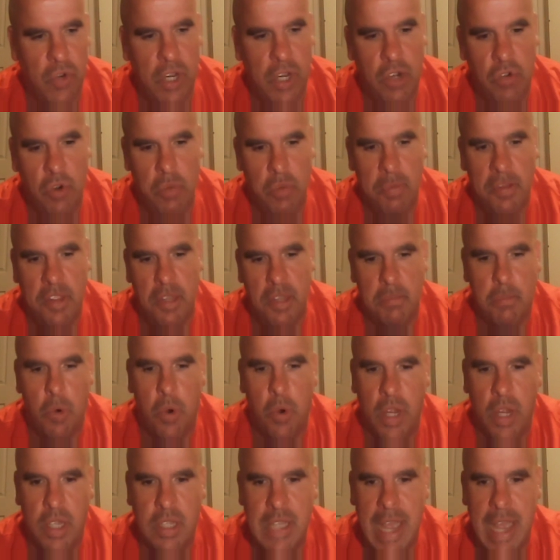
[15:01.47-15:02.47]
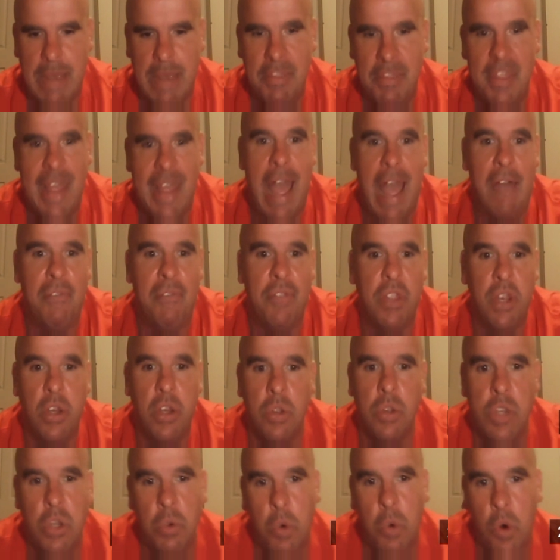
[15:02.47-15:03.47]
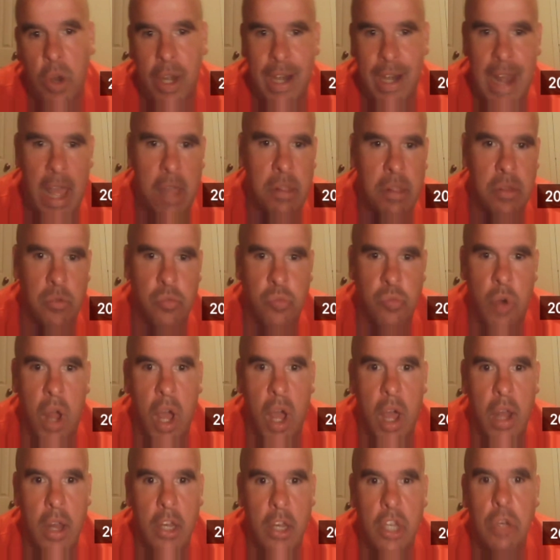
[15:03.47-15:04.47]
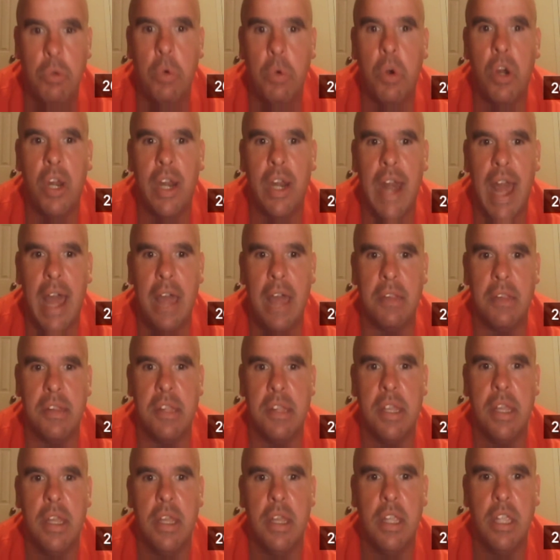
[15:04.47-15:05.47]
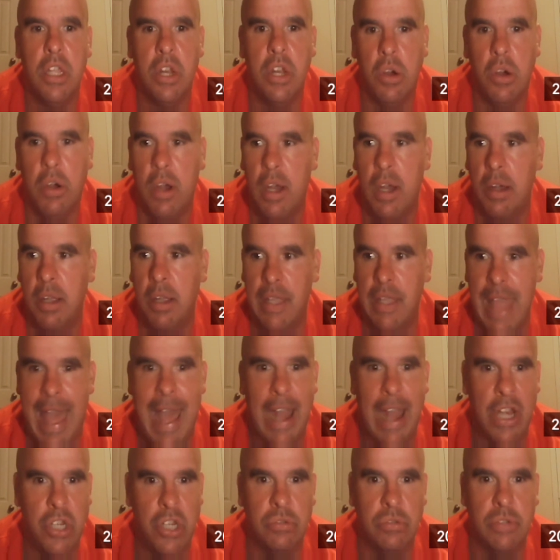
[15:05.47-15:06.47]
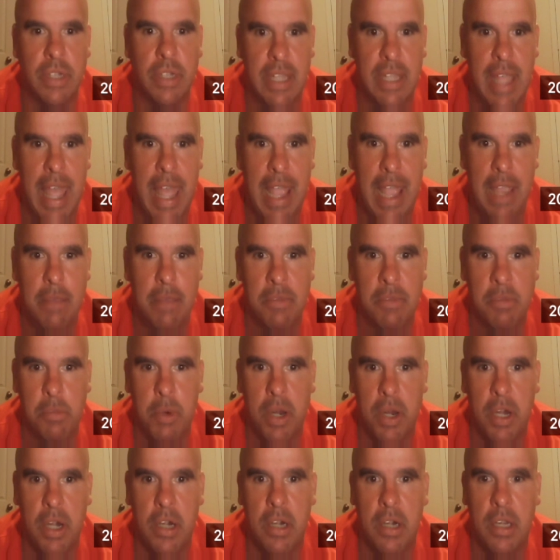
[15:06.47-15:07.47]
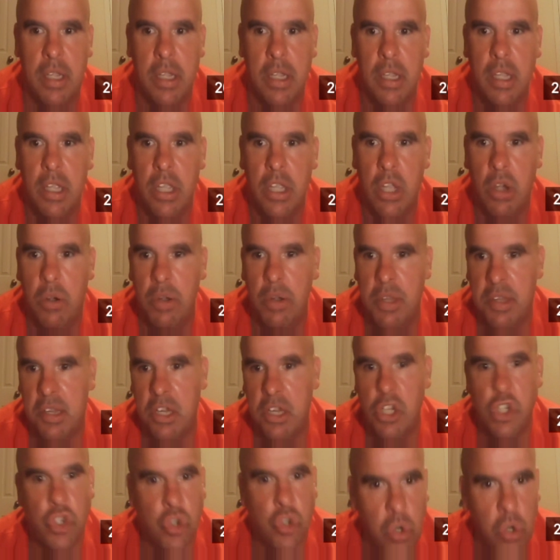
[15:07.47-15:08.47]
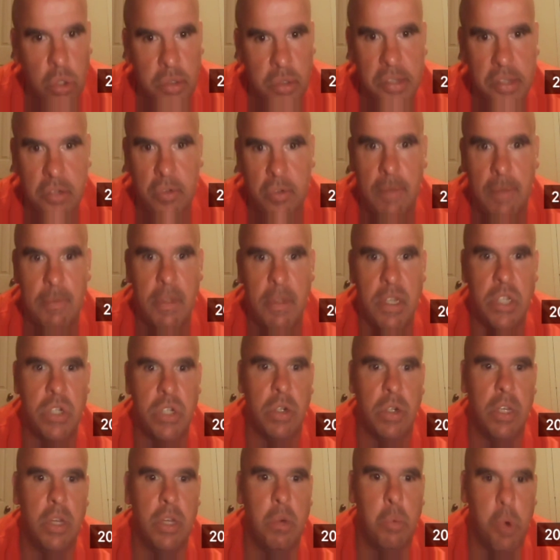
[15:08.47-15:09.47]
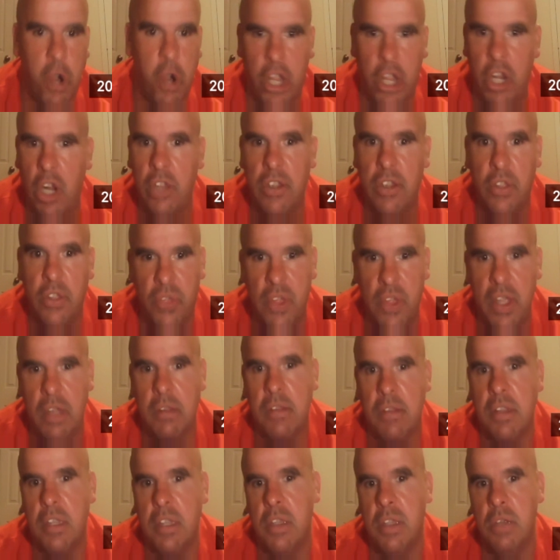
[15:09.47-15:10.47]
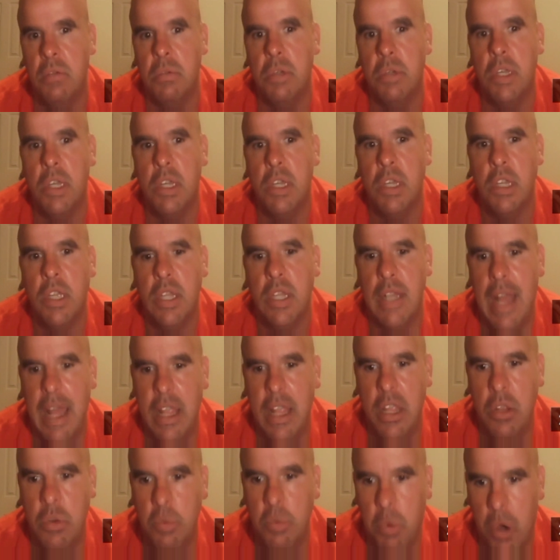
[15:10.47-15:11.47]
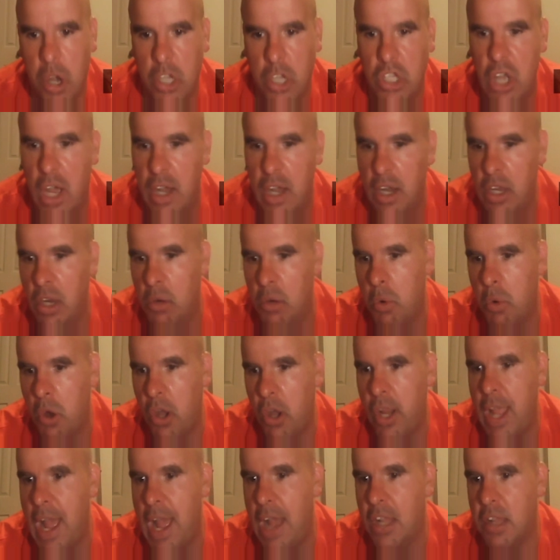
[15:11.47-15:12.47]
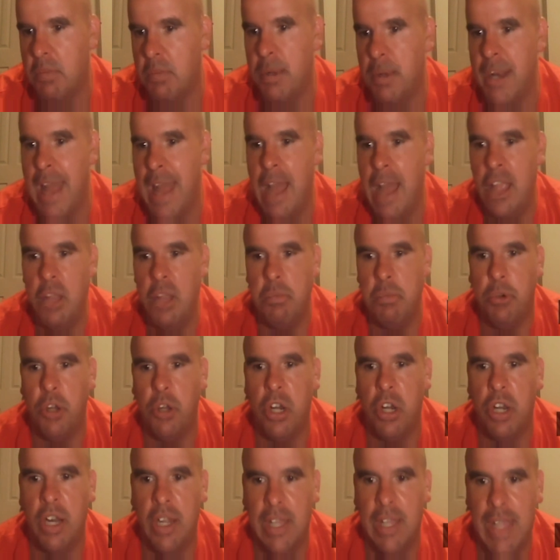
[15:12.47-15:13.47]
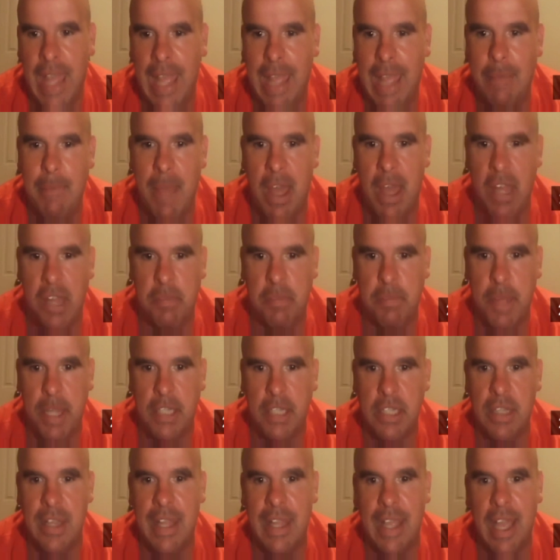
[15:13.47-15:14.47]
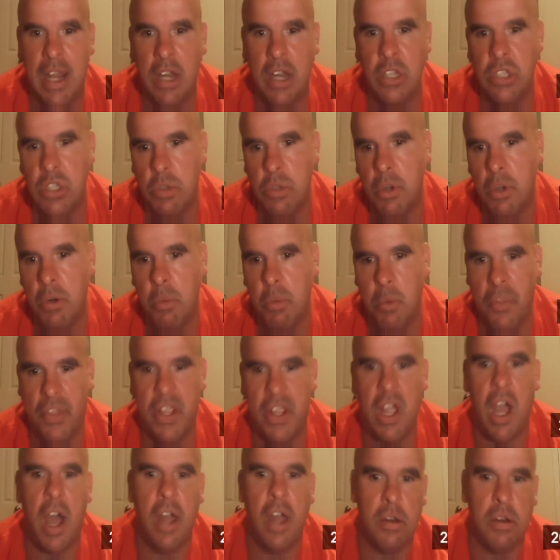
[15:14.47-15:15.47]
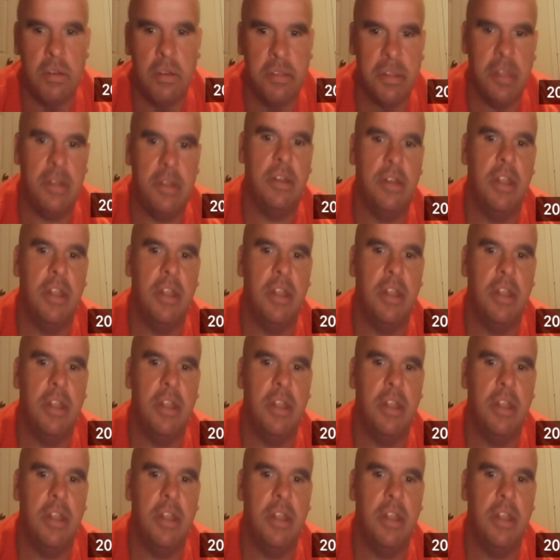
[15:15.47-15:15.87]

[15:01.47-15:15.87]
groups in the morning time. In the afternoon, you organize a run, and you organize, actually games where, it's controlled scrimmage, or you're working on the things that you worked on in your workouts, but now you put it in a game aspect, and they got to do it with cutters and